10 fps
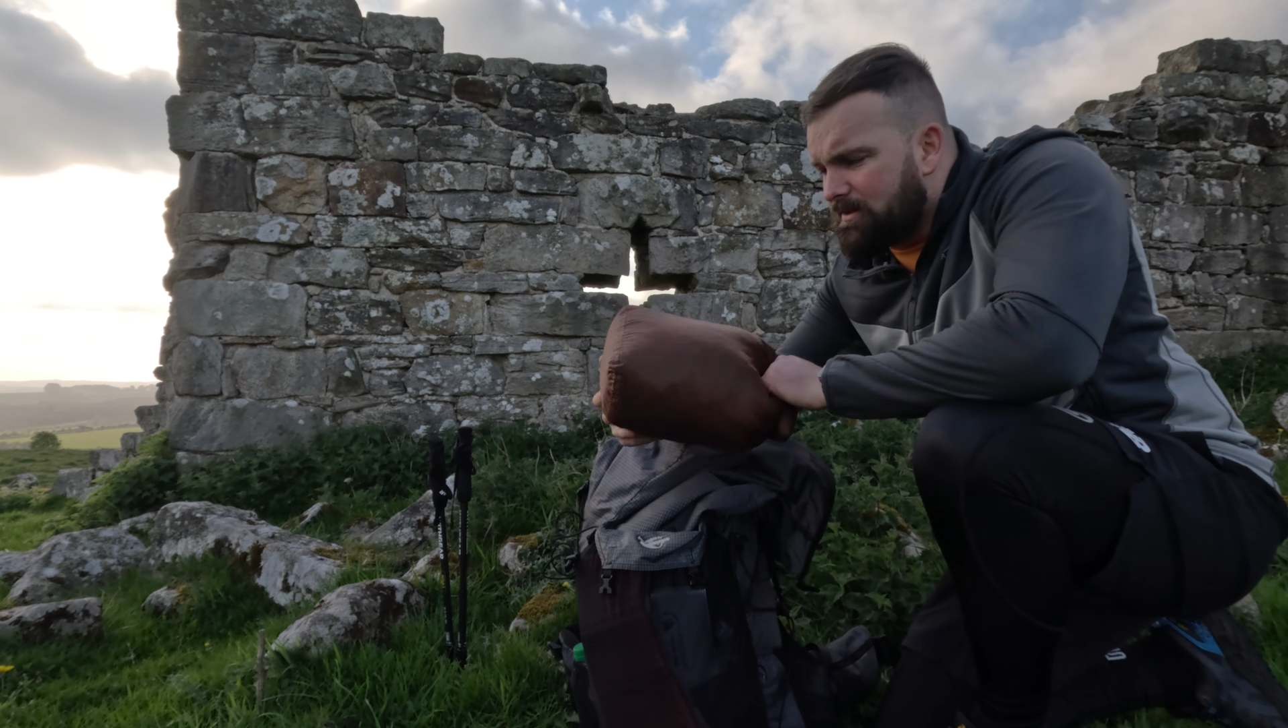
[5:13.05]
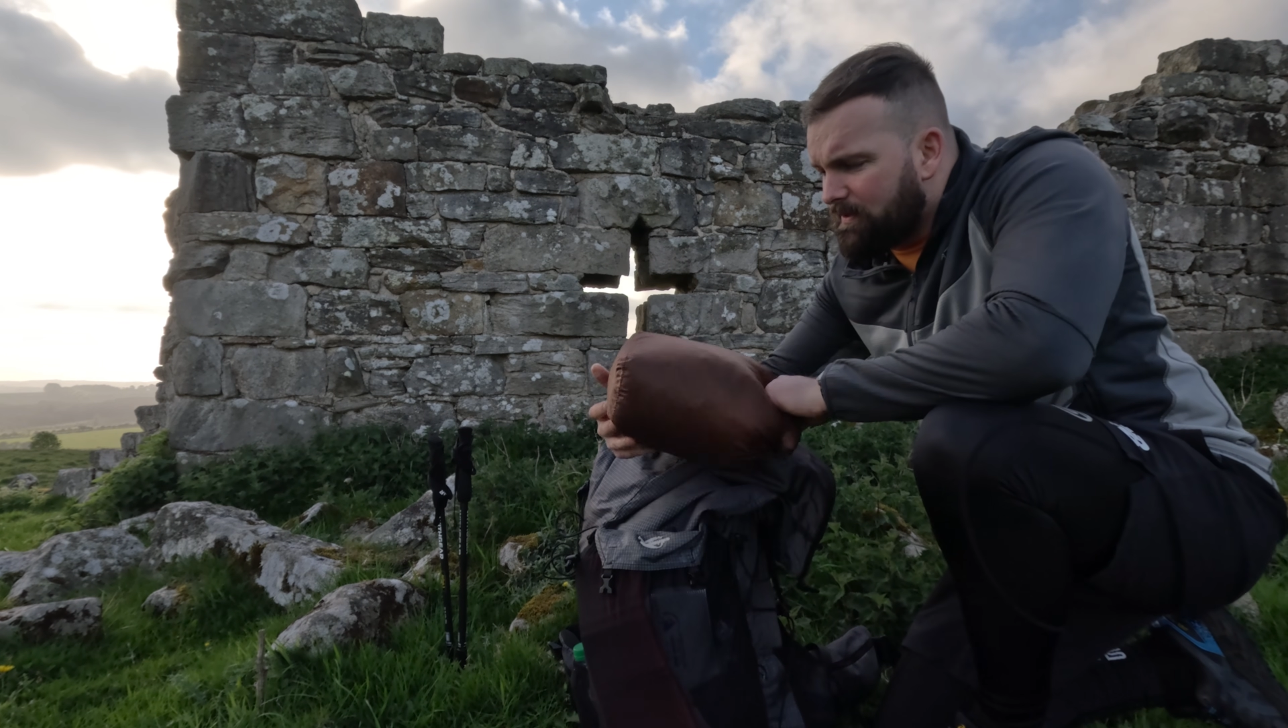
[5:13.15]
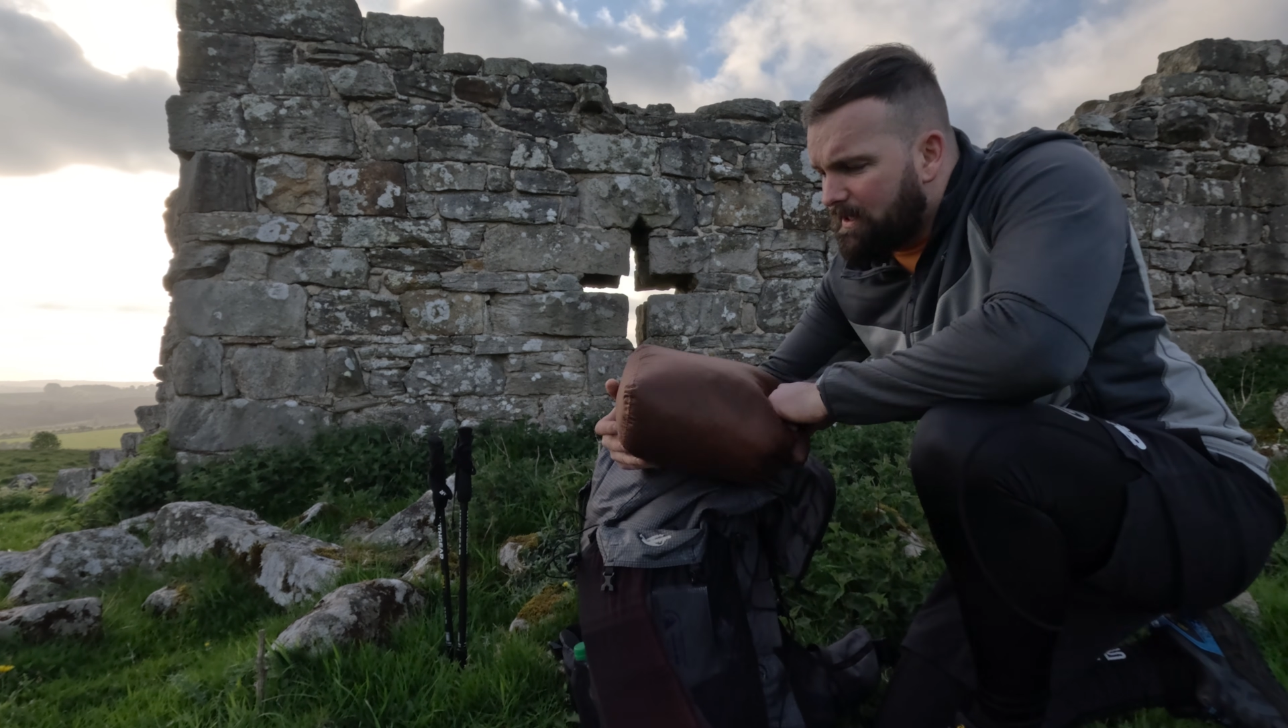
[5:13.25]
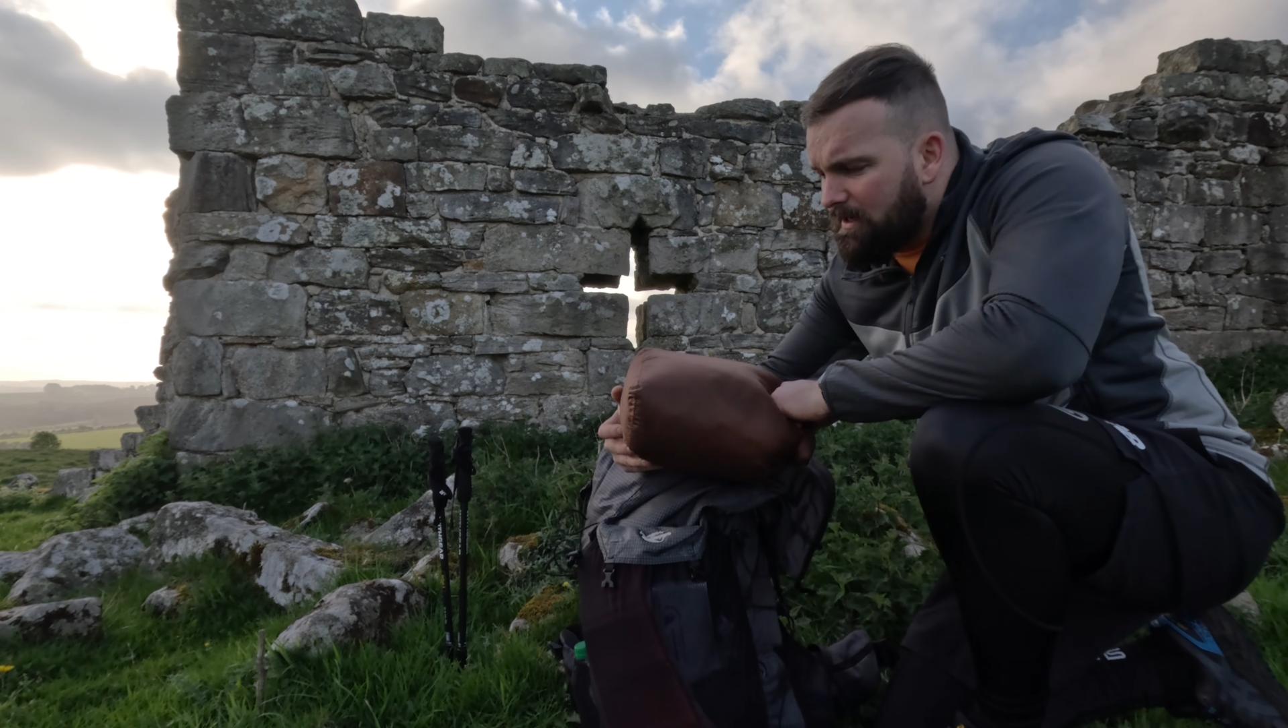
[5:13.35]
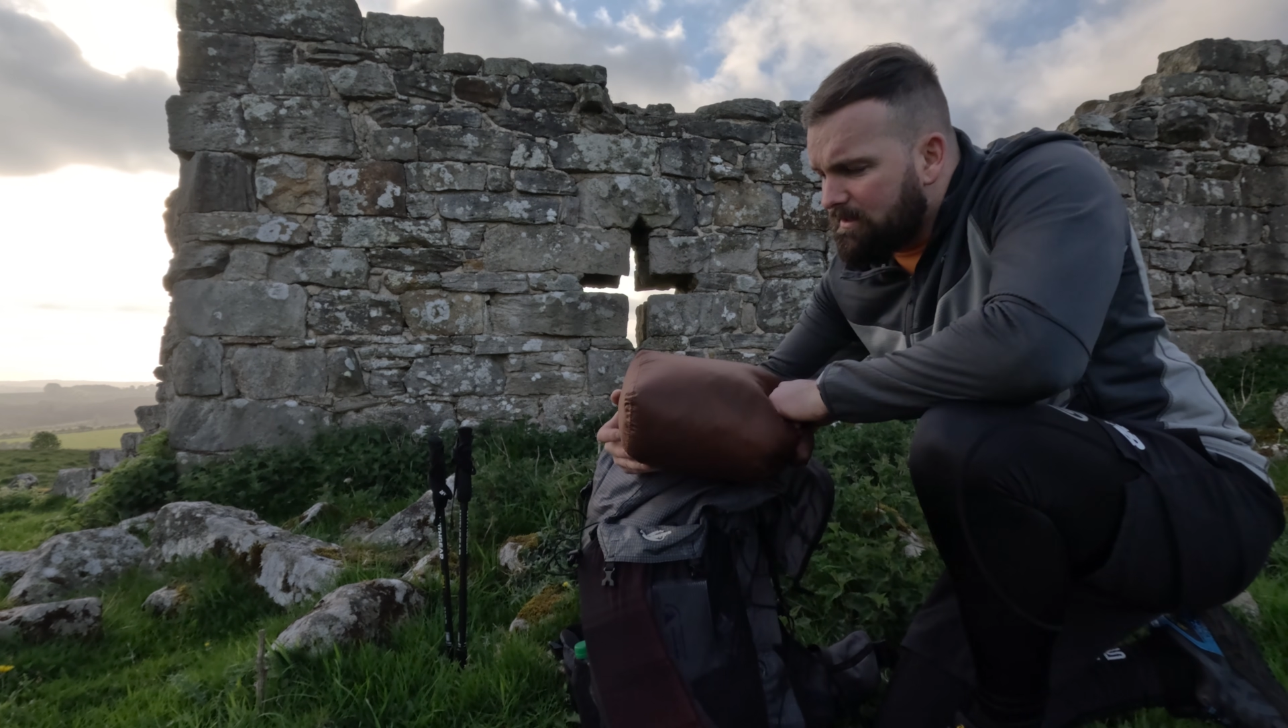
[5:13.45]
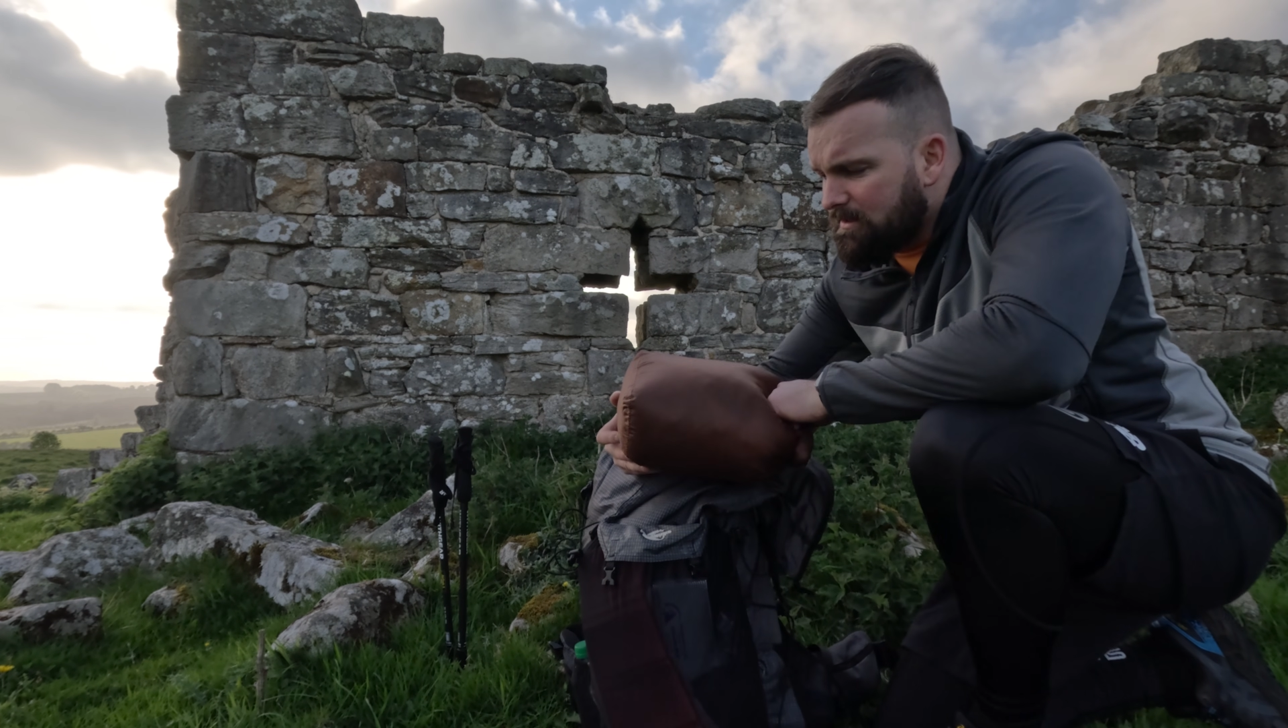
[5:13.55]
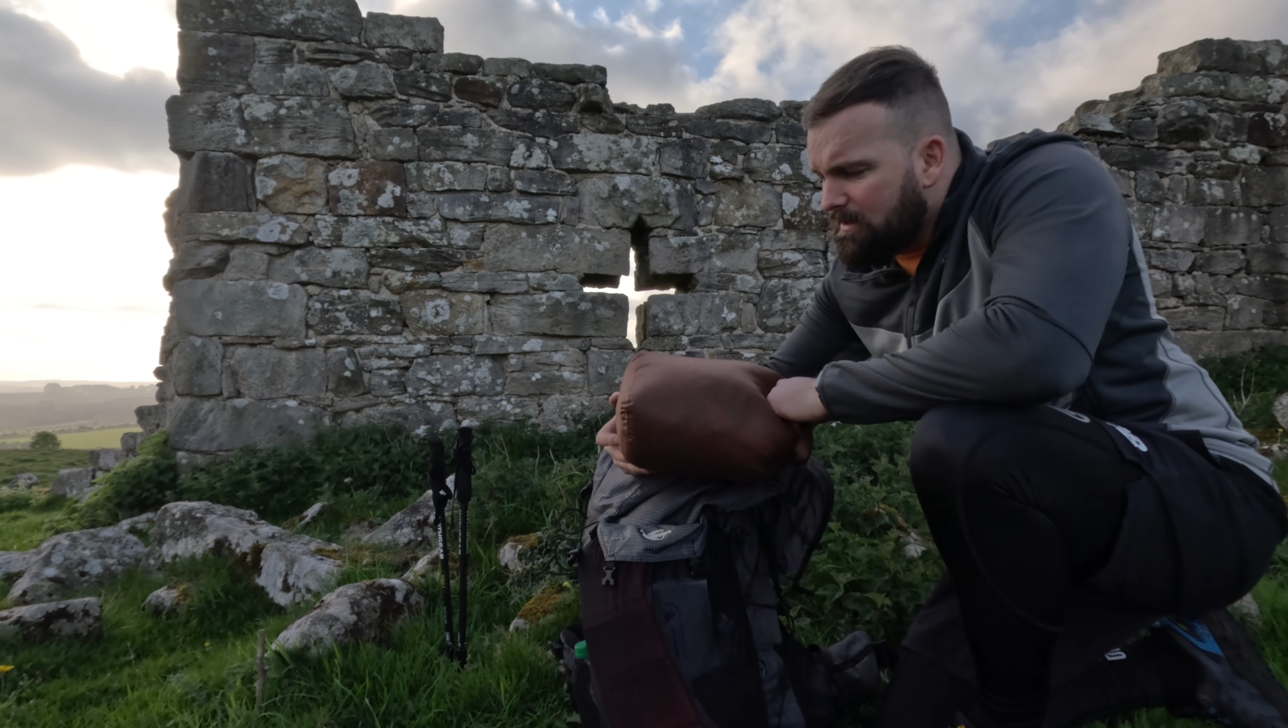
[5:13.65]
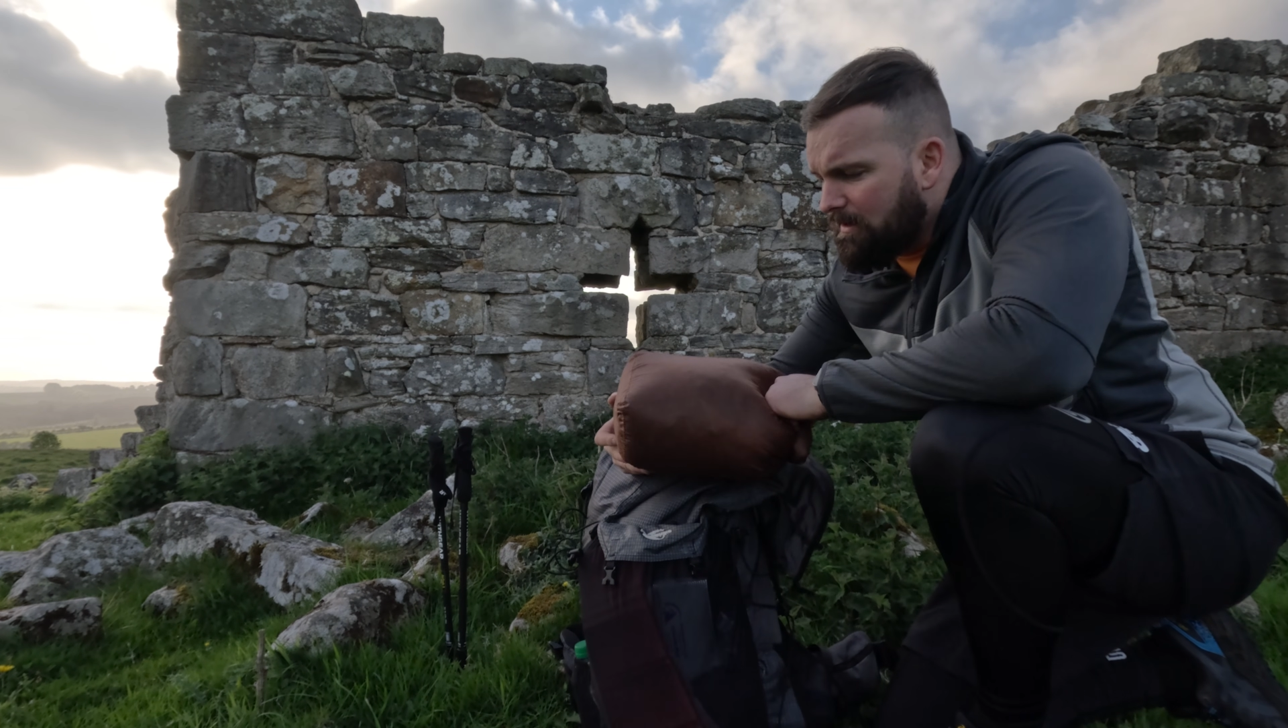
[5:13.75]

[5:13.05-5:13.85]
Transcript: for years.